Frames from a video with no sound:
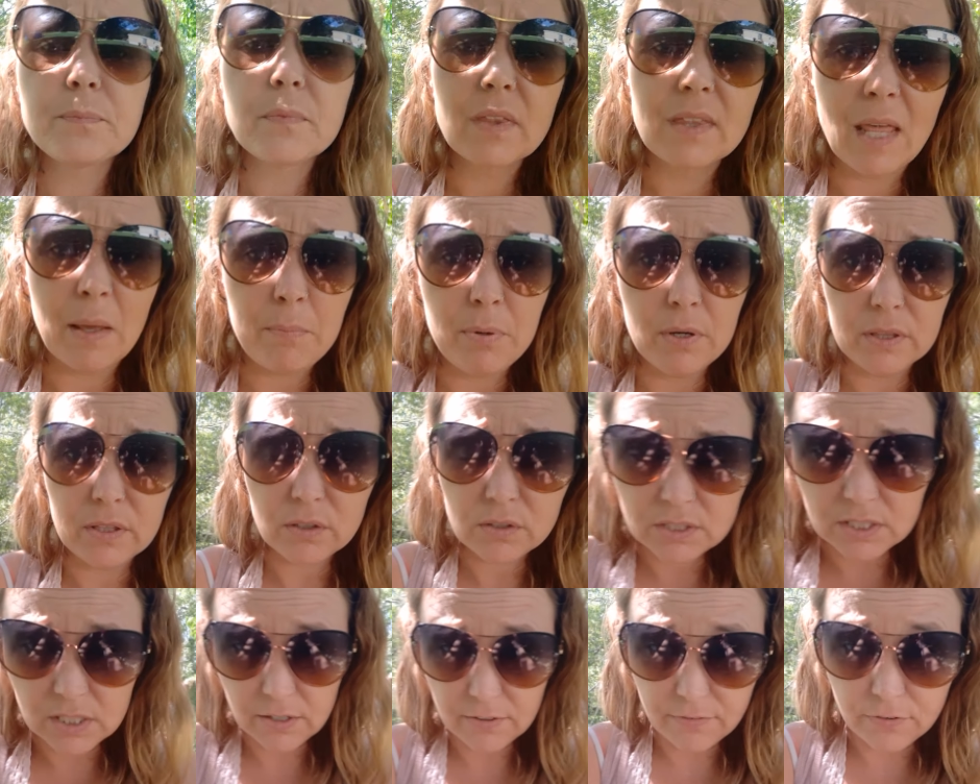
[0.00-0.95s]
They put
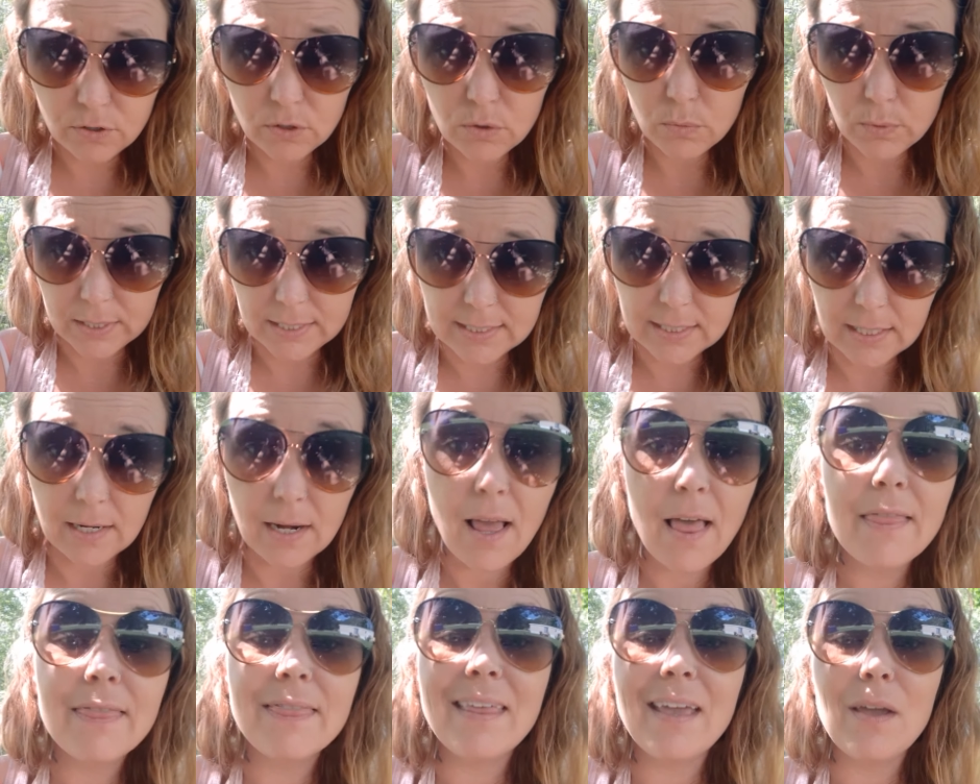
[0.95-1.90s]
those there for a reason.
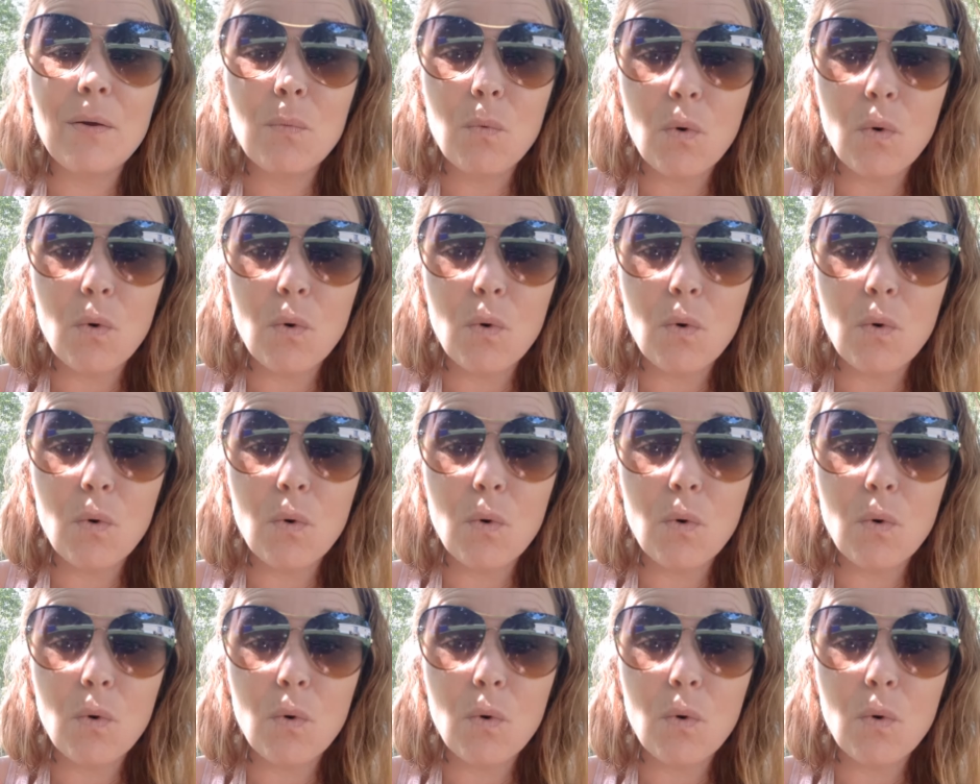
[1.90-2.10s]
They